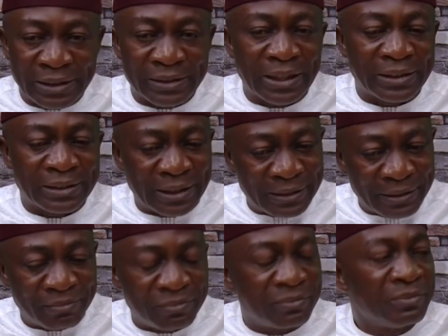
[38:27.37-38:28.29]
they sat and
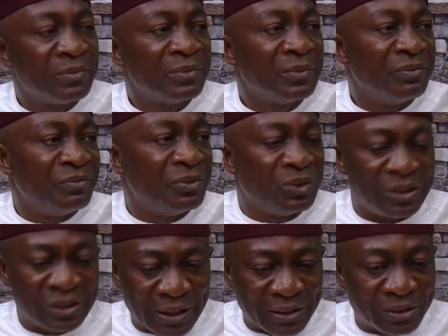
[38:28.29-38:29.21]
they viewed
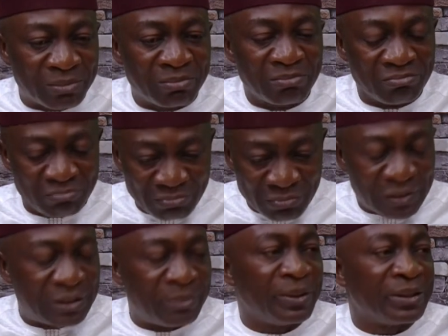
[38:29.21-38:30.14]
it and
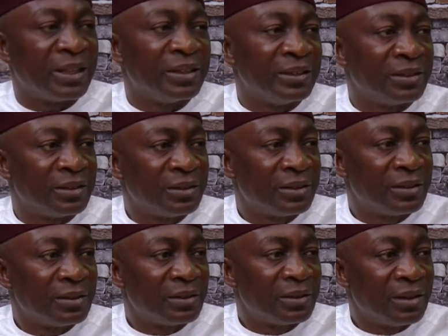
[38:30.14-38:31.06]
debated it.
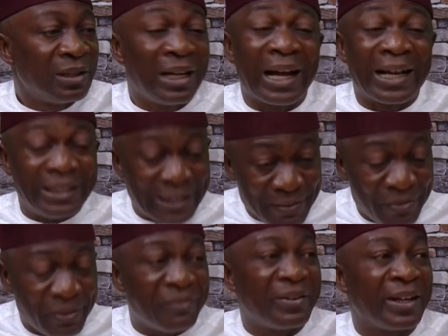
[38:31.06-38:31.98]
And they
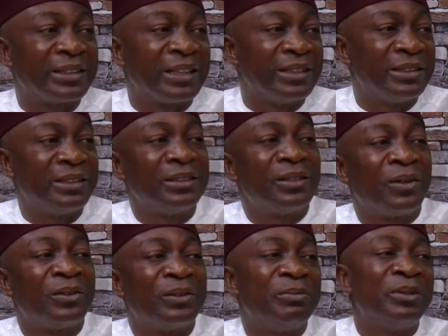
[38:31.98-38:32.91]
even invited the
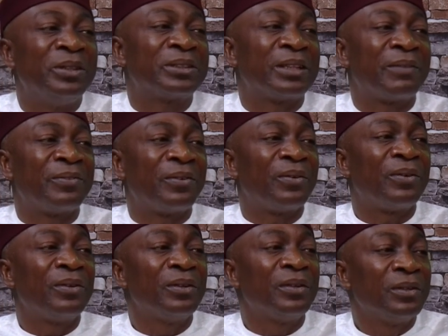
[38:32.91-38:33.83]
Honorable Minister for
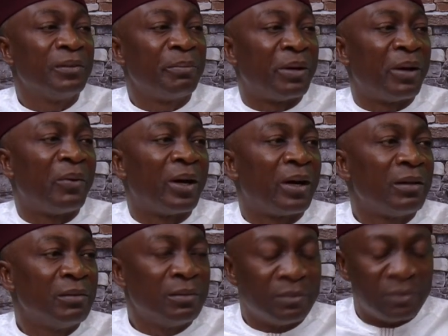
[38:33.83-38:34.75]
Power,
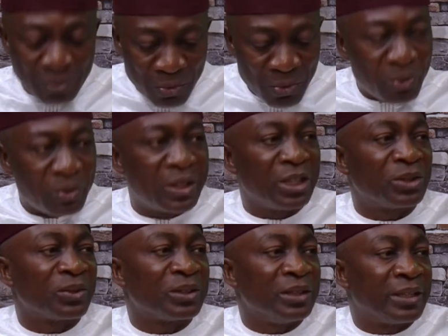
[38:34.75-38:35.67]
who
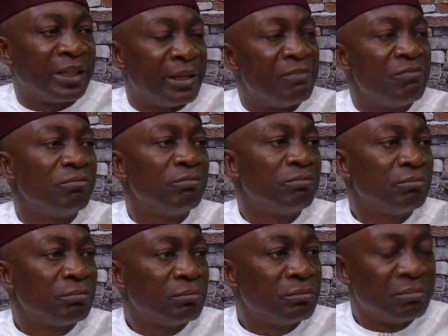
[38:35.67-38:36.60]
graciously came,
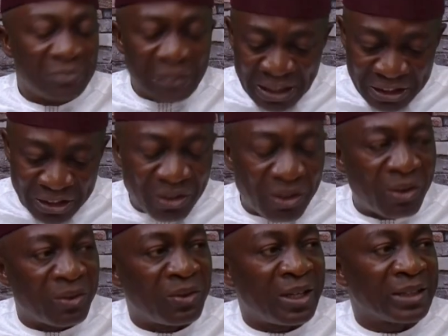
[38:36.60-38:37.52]
and
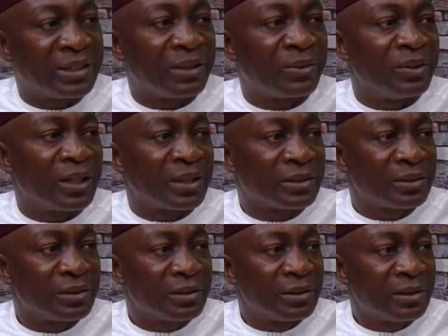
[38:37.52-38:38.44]
all other stakeholders.
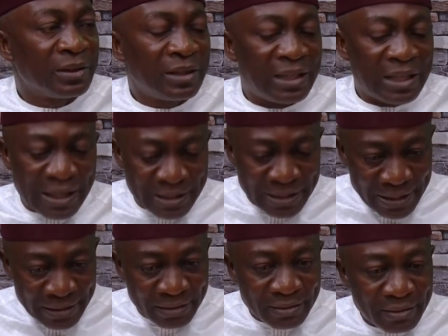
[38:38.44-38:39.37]
And
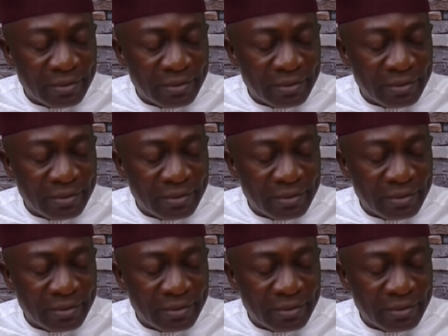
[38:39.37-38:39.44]
then